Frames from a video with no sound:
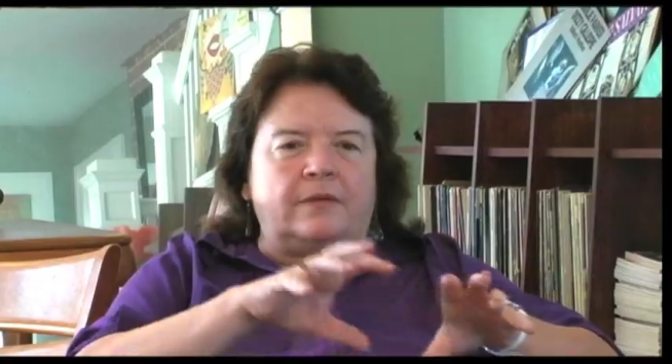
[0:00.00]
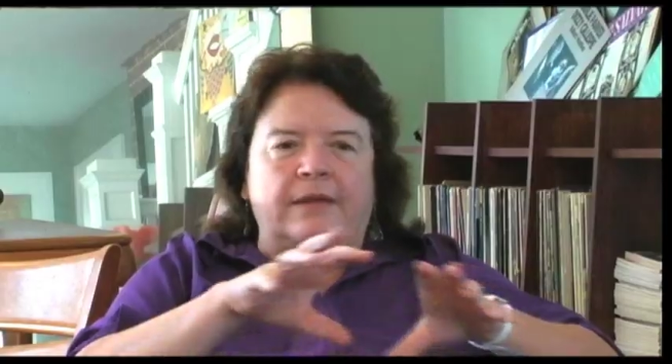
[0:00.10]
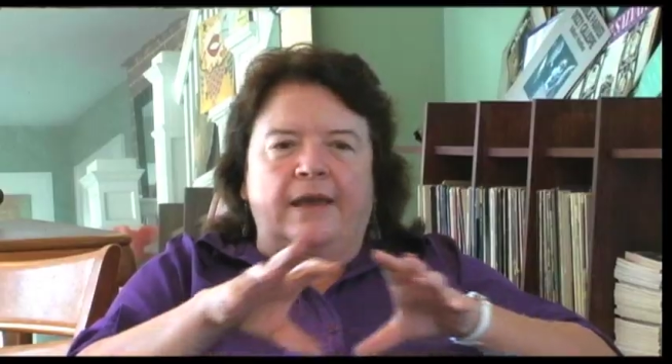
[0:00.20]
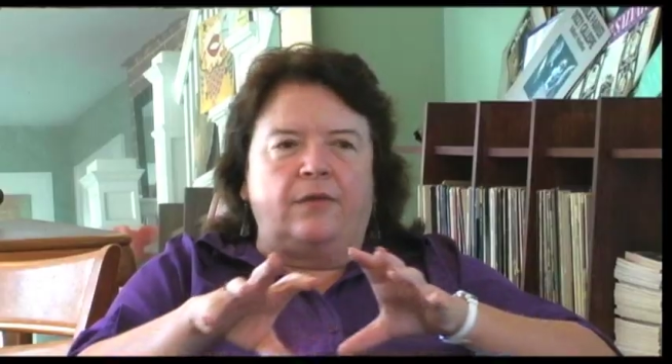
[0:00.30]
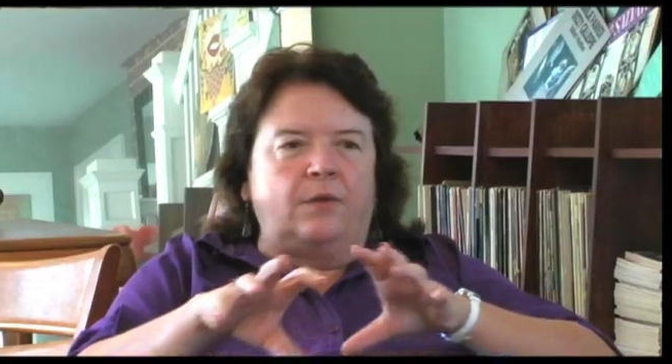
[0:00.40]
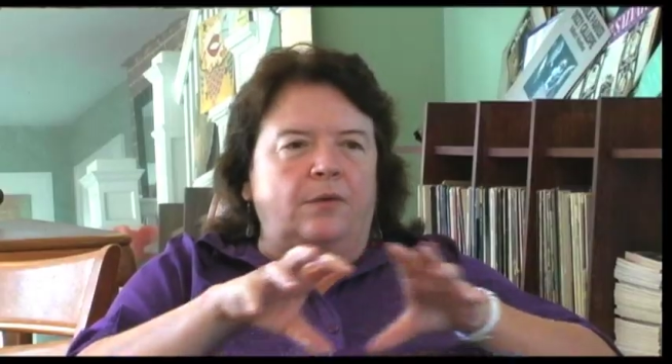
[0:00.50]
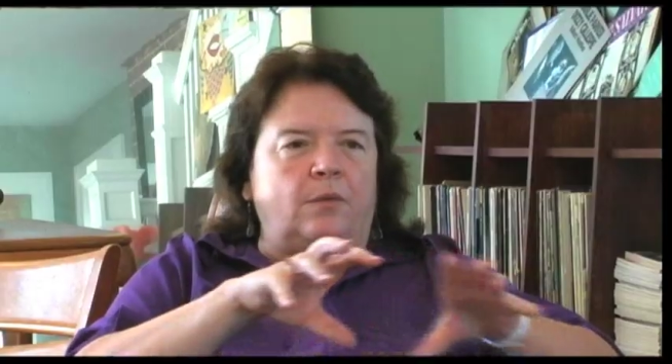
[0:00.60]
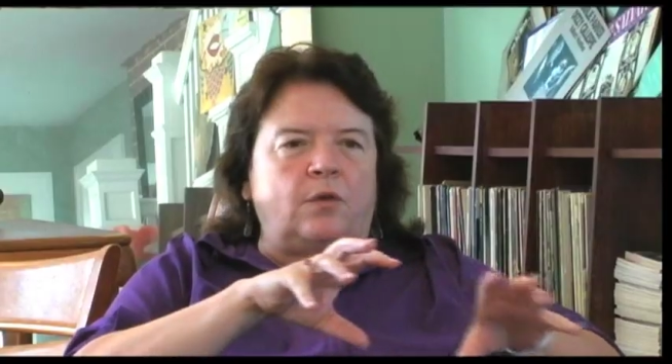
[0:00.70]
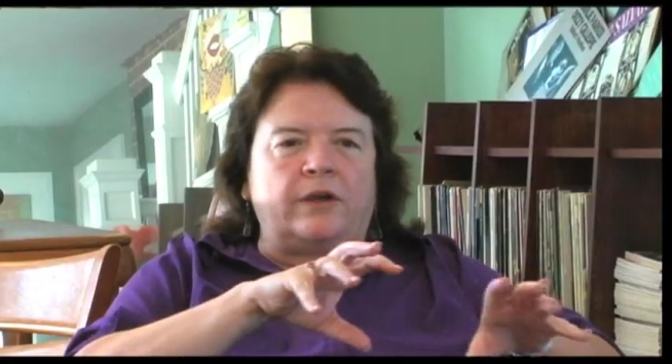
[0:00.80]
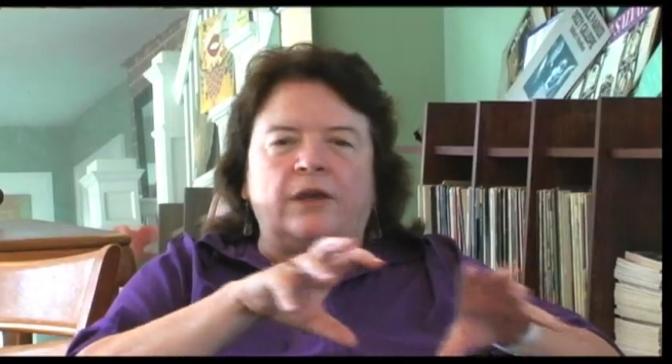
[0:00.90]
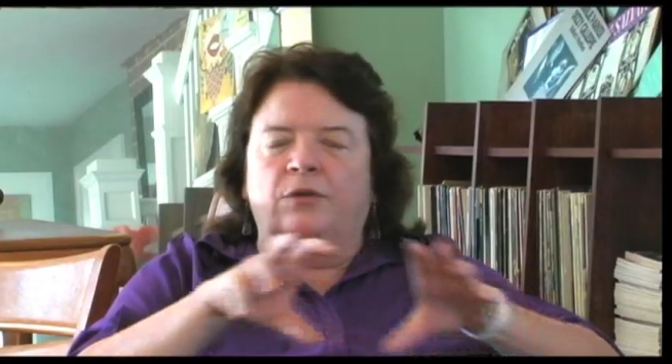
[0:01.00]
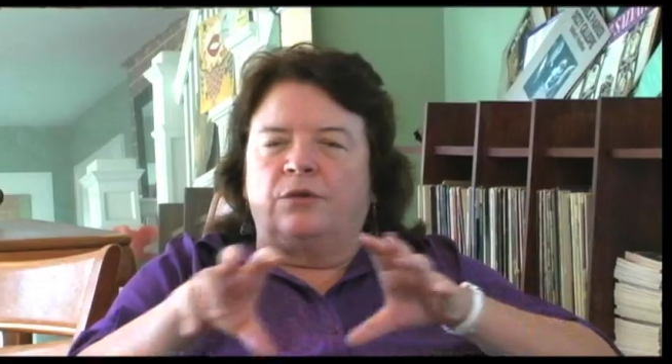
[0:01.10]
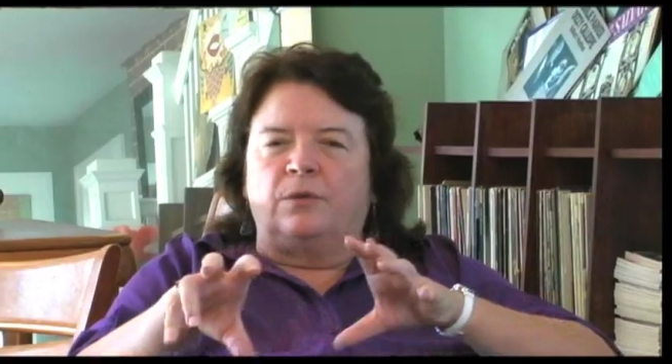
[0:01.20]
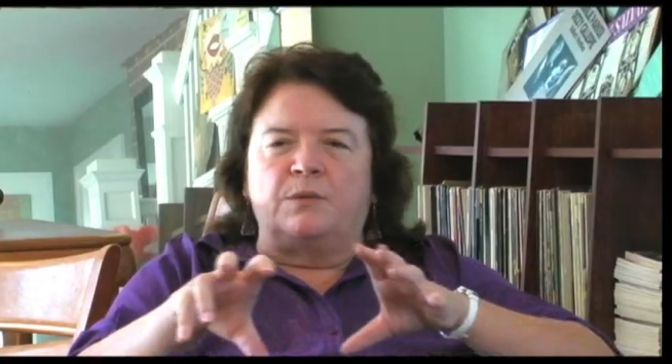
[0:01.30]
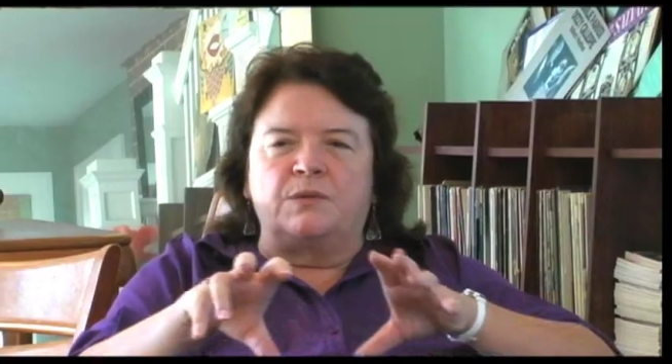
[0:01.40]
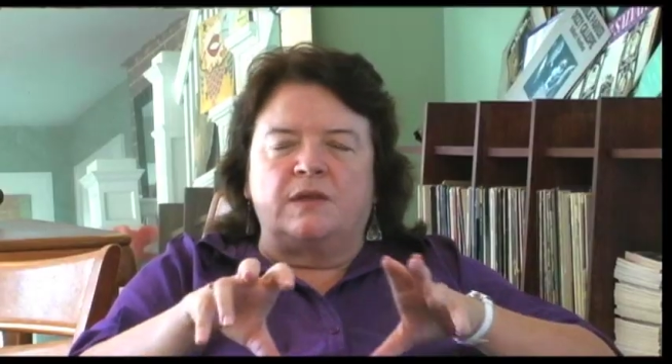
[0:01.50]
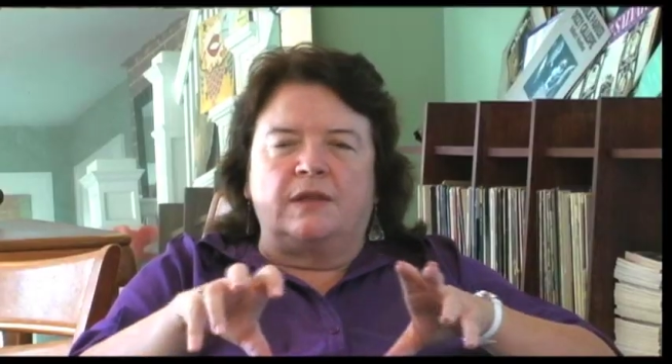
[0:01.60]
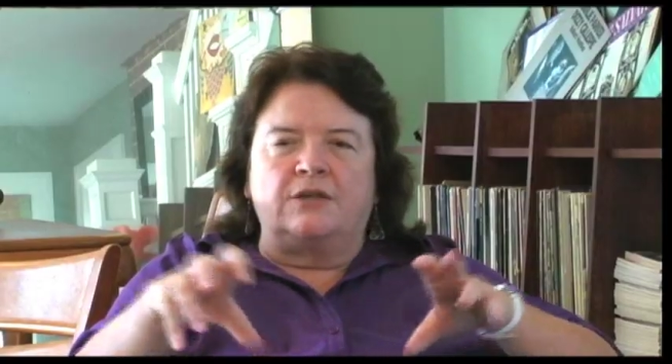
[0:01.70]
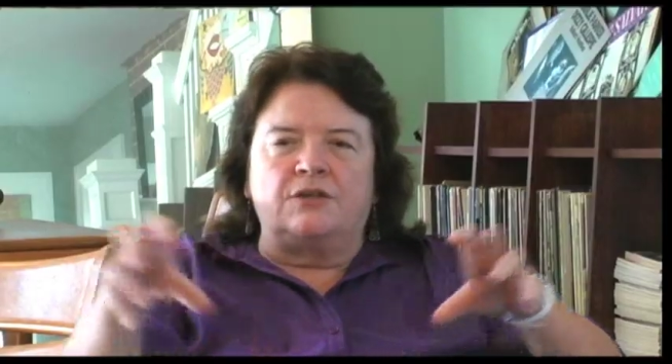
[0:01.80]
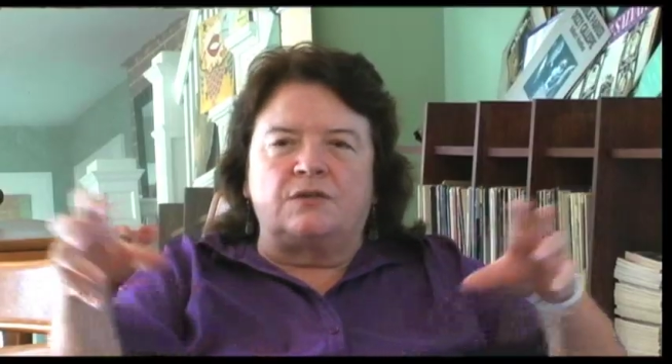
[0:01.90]
Now they were working groups and
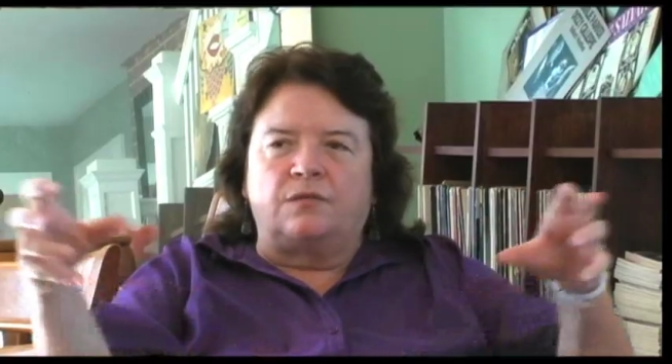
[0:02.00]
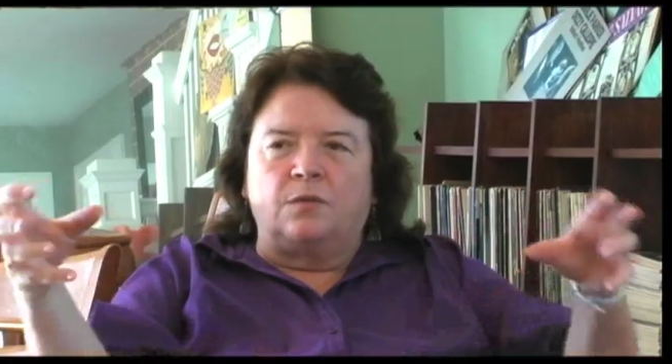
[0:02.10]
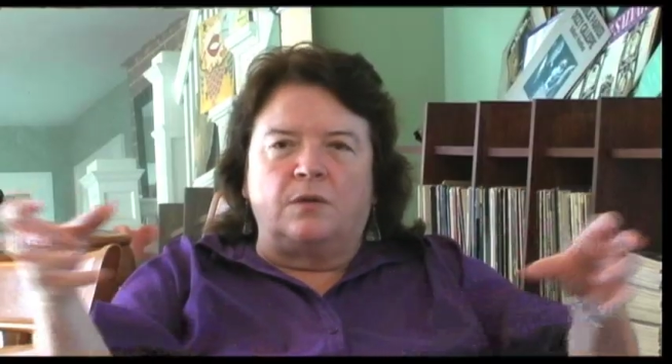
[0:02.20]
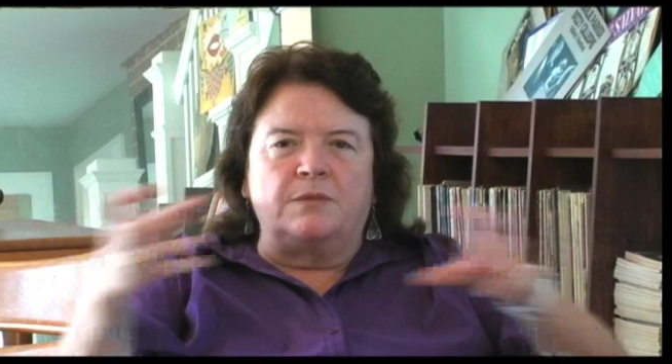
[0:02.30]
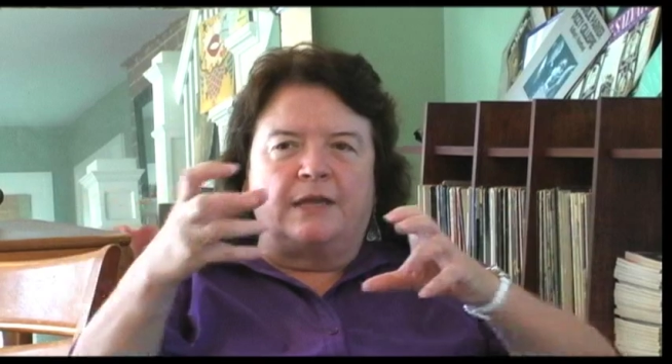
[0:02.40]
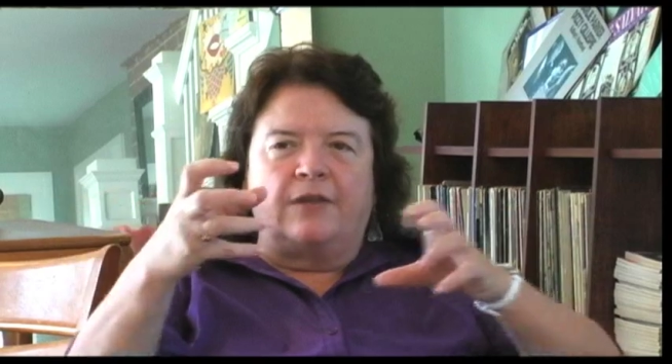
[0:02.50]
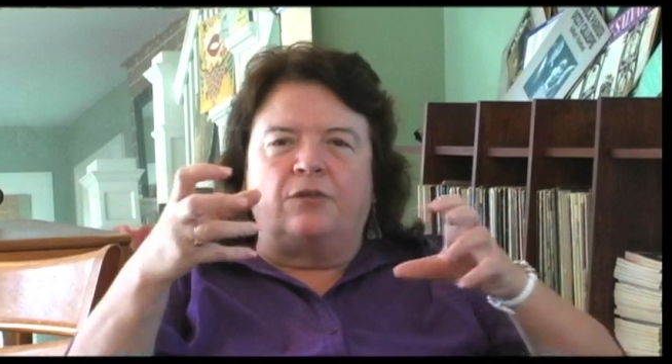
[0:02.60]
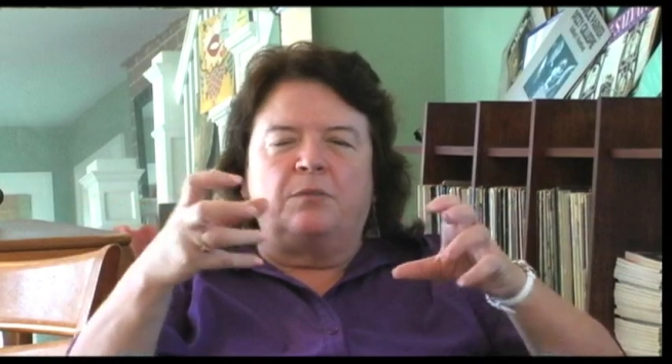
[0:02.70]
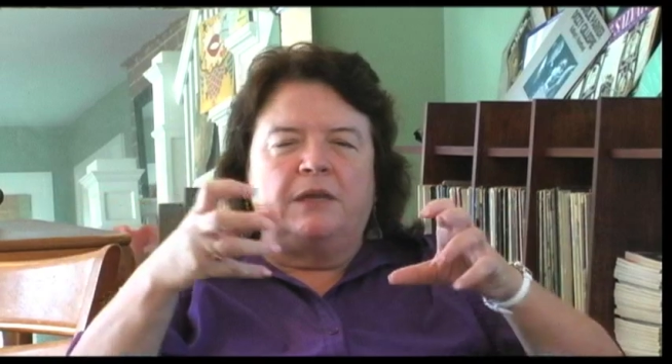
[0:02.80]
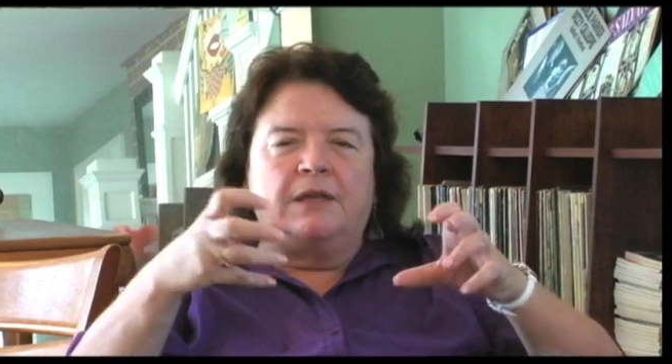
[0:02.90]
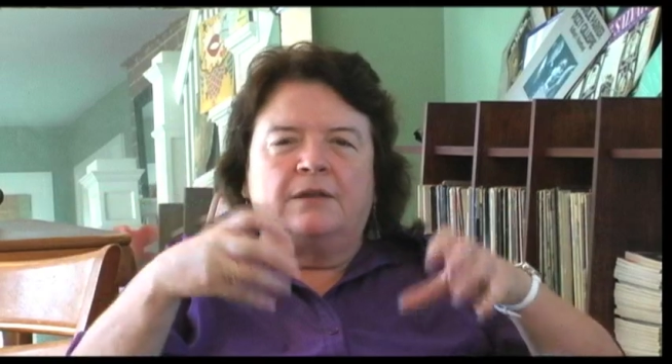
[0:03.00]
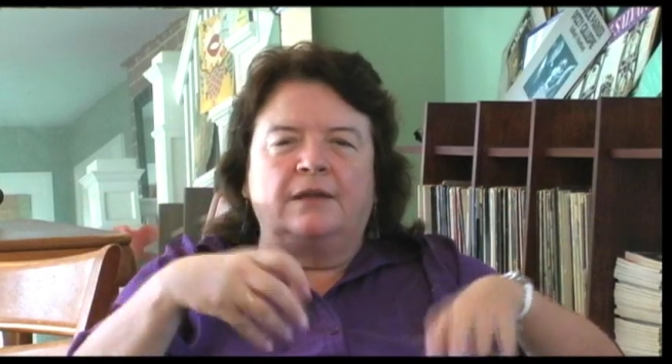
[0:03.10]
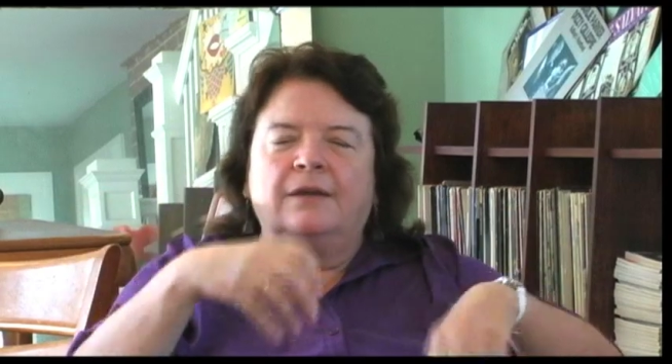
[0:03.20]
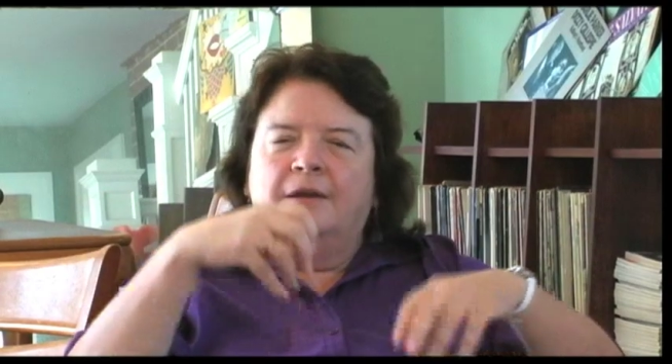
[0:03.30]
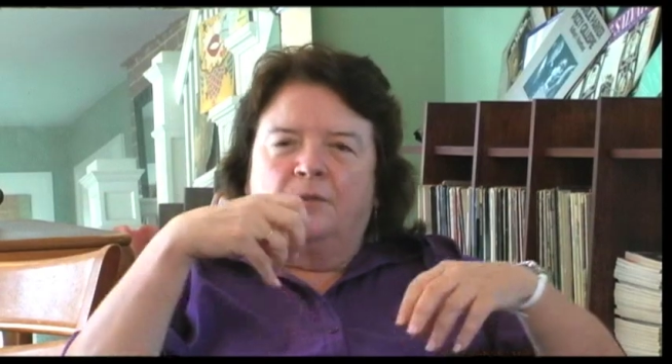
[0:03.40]
they just formed together immediately.